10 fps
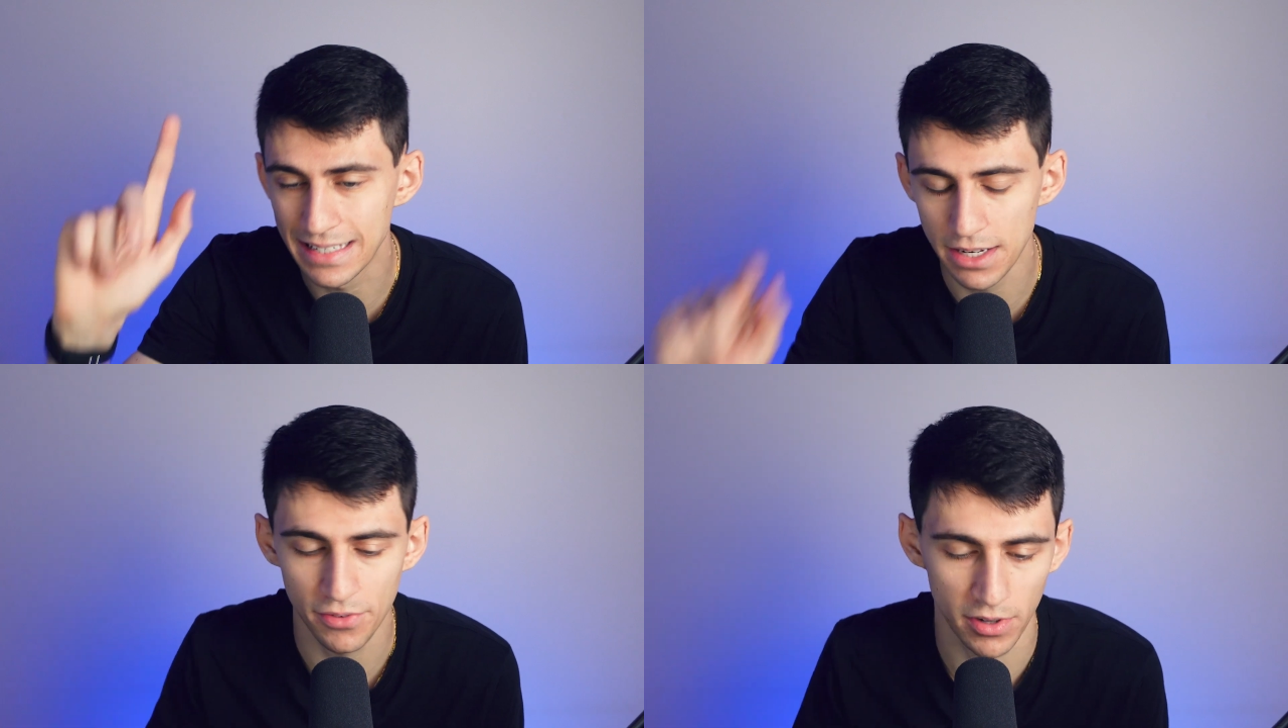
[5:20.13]

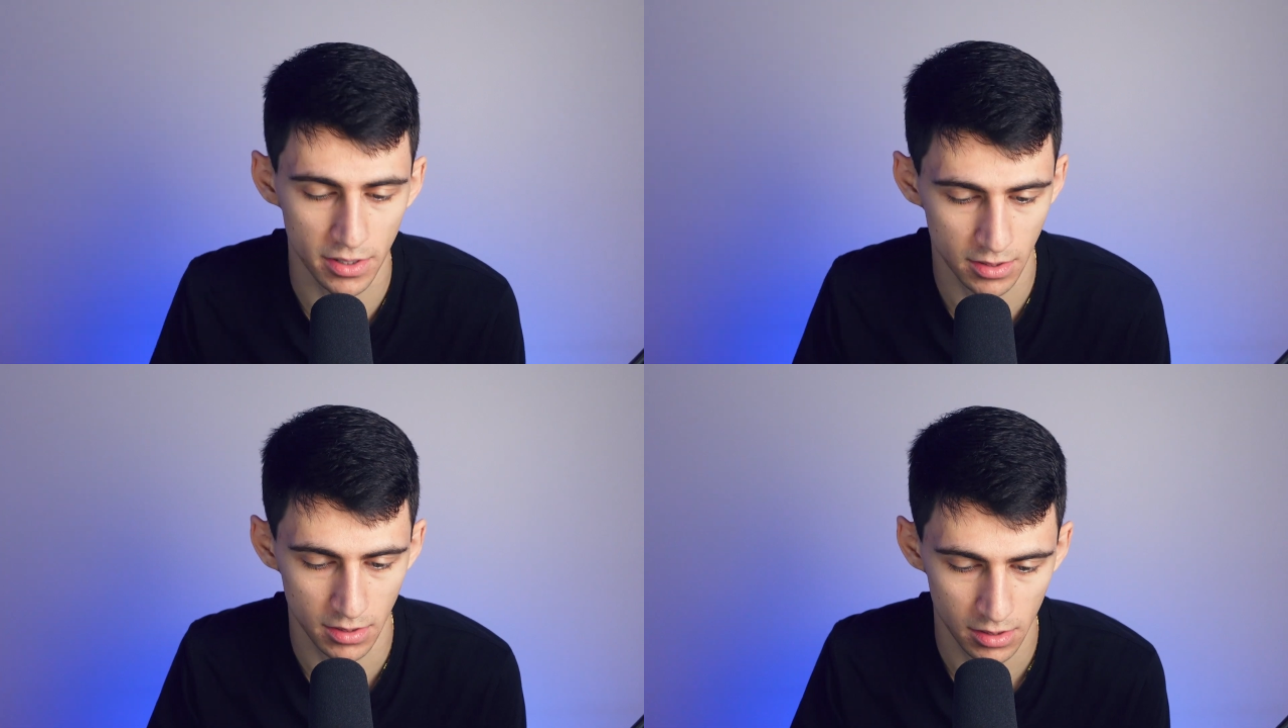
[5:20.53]

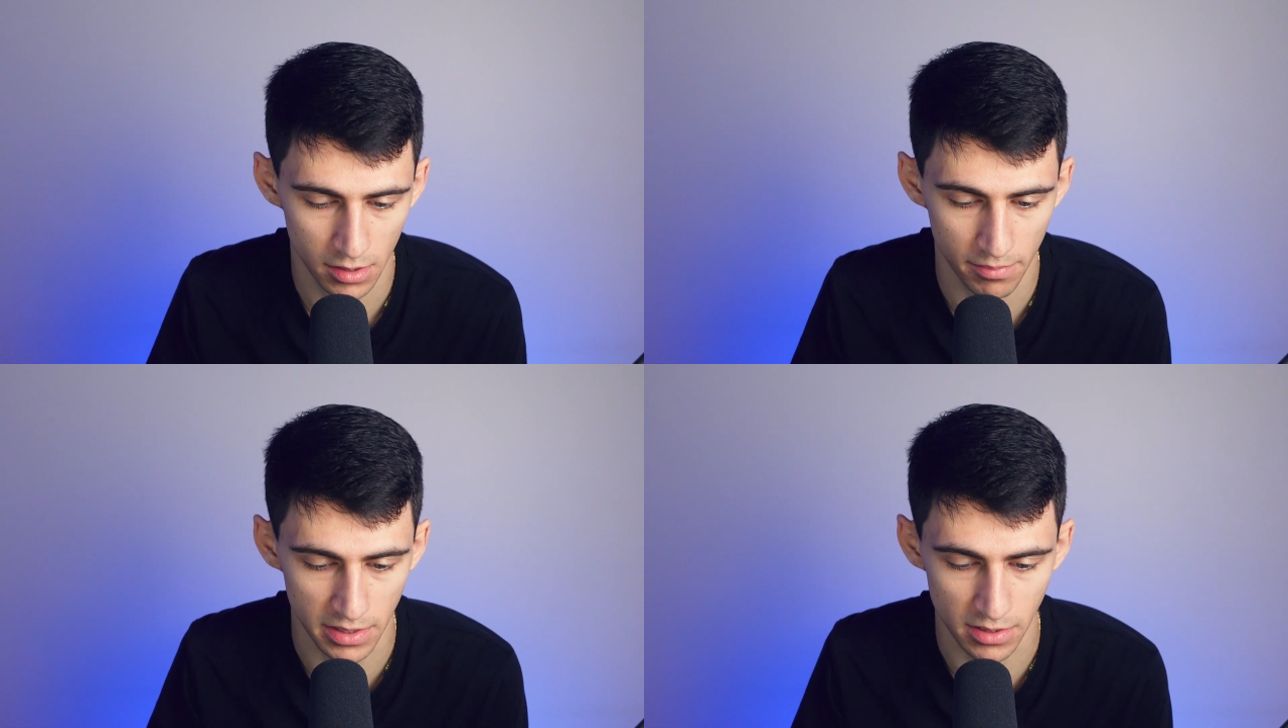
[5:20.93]
different
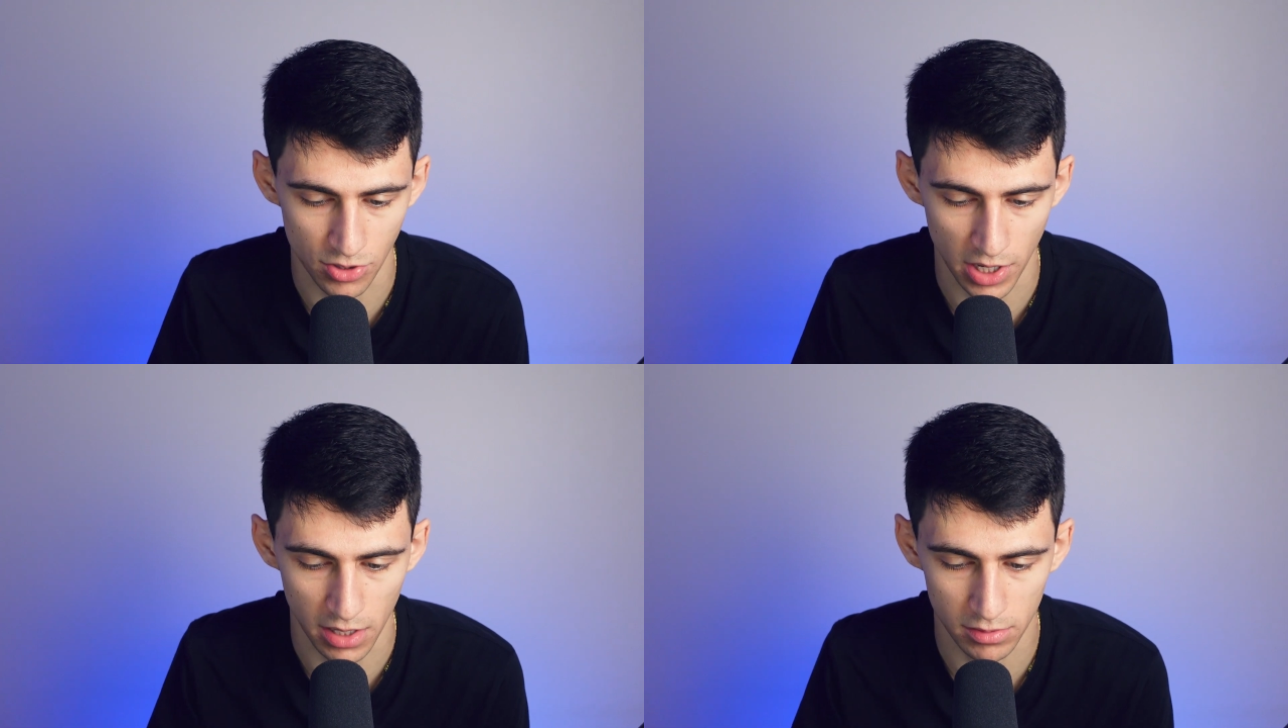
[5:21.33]

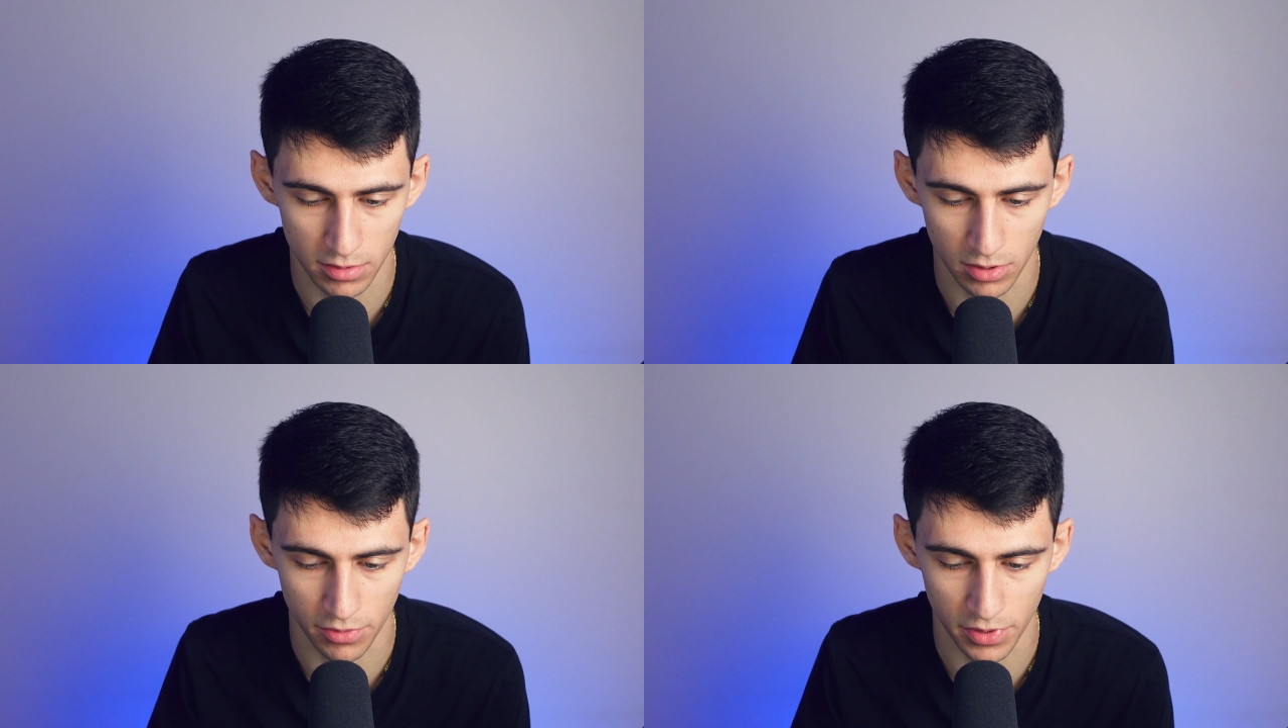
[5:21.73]
message
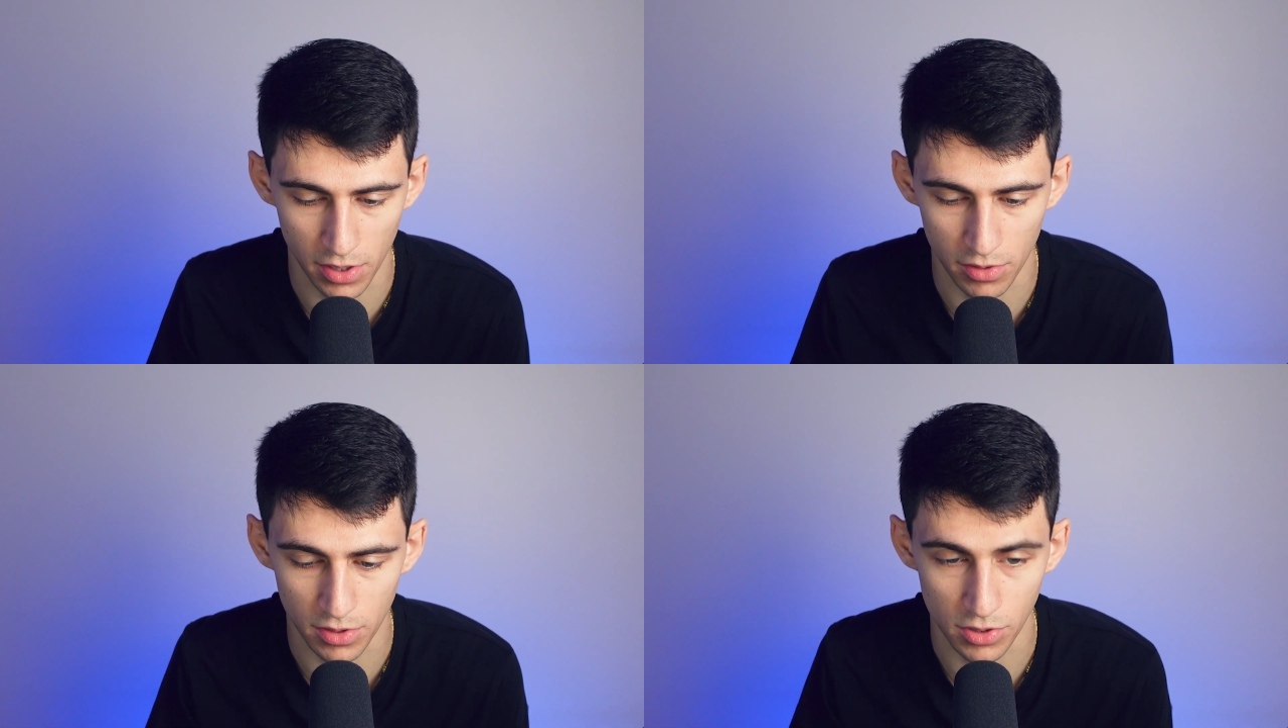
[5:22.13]
out. So if we
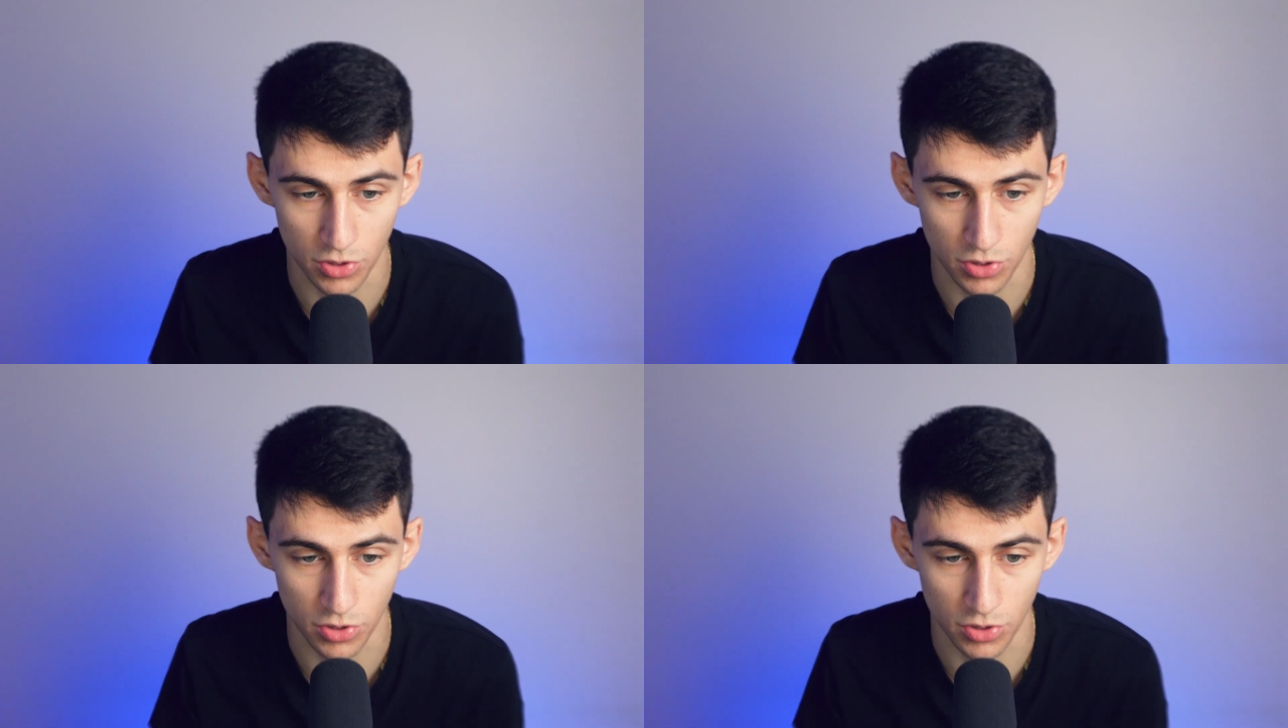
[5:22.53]
go to the